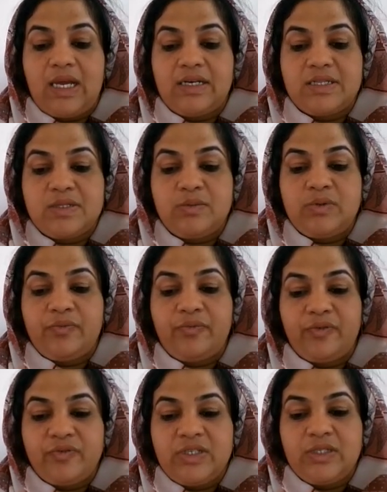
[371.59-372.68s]
I received
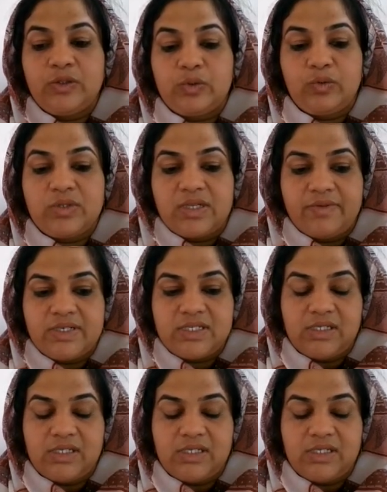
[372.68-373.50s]
15 through 17.